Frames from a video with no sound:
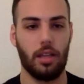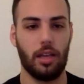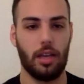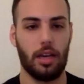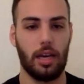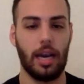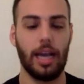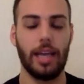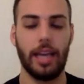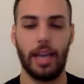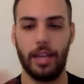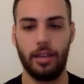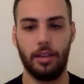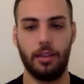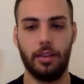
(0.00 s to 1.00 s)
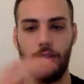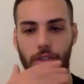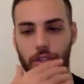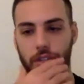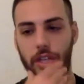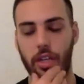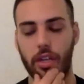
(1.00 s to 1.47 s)
high-end
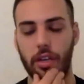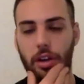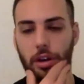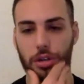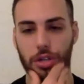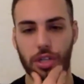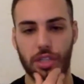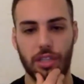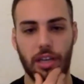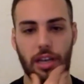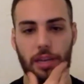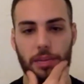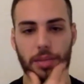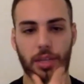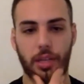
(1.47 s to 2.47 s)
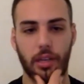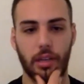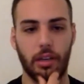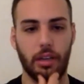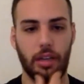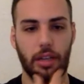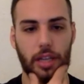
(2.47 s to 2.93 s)
CEOs and startups
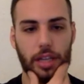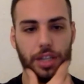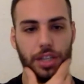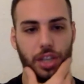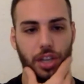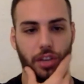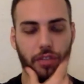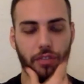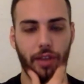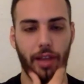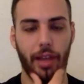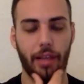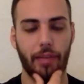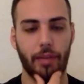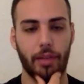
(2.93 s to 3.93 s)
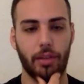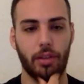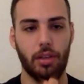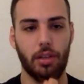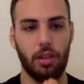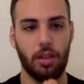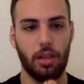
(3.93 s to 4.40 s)
in in Silicon Valley, but
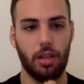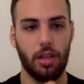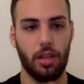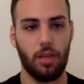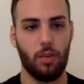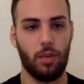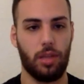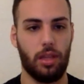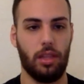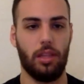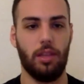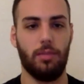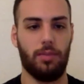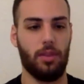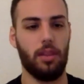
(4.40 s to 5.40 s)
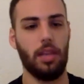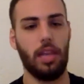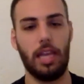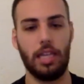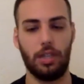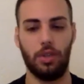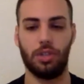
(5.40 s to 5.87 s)
but the
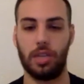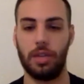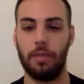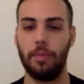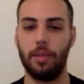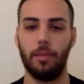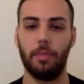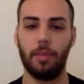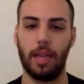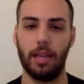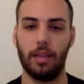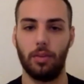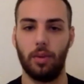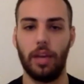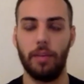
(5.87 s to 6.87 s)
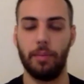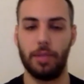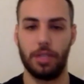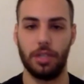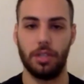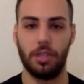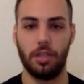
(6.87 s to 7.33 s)
lessons can be applied to any
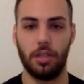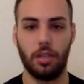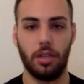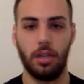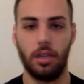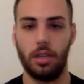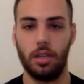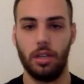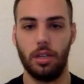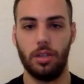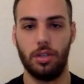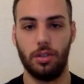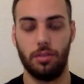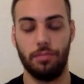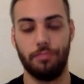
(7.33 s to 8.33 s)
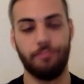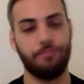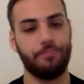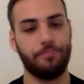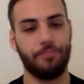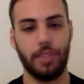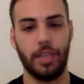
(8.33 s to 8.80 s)
business. So
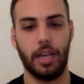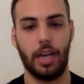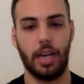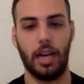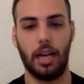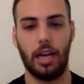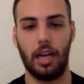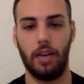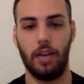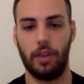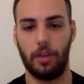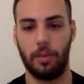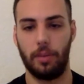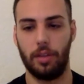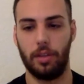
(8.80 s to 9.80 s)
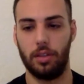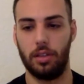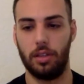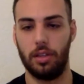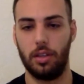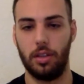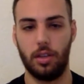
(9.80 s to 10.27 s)
yeah, highly recommend on
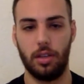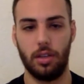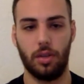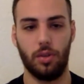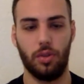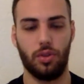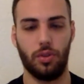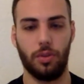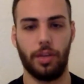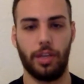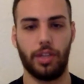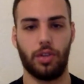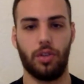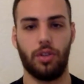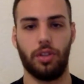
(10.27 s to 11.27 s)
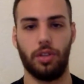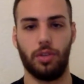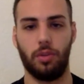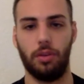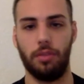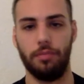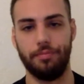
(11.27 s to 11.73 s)
consuming his content as
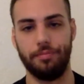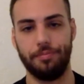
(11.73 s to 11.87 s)
well.